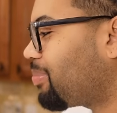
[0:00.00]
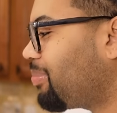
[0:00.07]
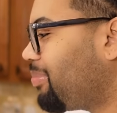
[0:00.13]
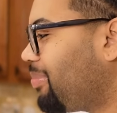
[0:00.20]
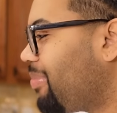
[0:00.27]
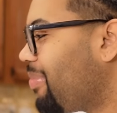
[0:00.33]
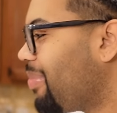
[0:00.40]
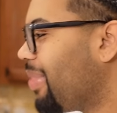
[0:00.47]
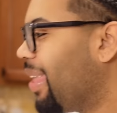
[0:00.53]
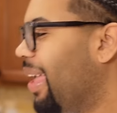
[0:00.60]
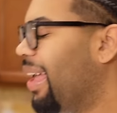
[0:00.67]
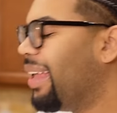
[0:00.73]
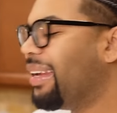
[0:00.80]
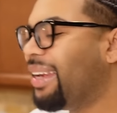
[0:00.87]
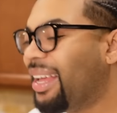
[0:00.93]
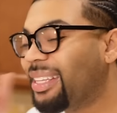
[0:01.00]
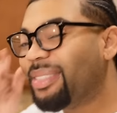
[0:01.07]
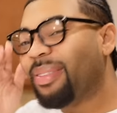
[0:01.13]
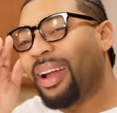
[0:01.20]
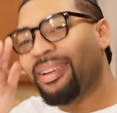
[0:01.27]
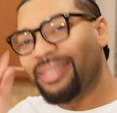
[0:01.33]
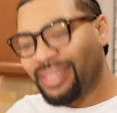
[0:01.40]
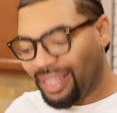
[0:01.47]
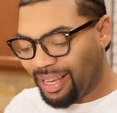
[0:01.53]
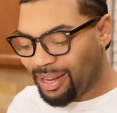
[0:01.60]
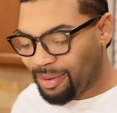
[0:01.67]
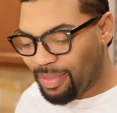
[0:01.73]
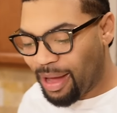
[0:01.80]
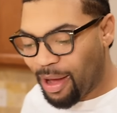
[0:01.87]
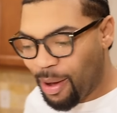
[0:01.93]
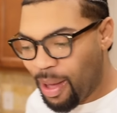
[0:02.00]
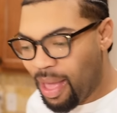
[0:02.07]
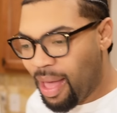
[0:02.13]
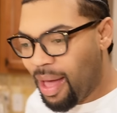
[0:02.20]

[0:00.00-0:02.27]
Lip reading: Mm-hmm. That's what I was thinking about.